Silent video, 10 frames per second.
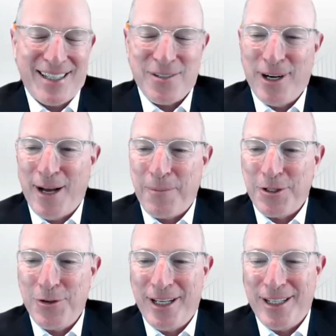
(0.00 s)
what an
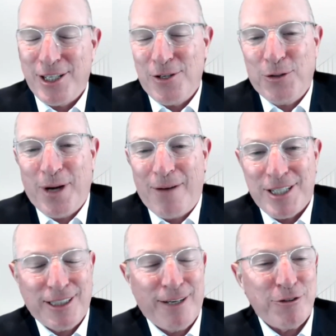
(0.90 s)
opportunity. You
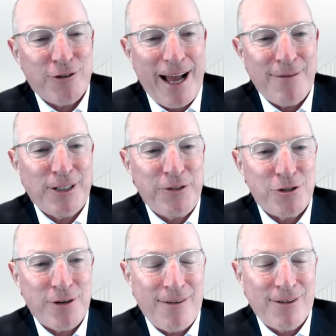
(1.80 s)
obviously love travel. If you
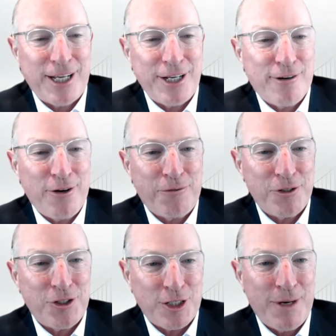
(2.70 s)
traveled on your own for
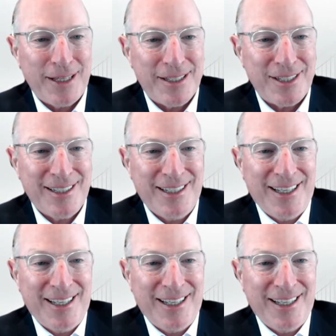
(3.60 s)
6 months,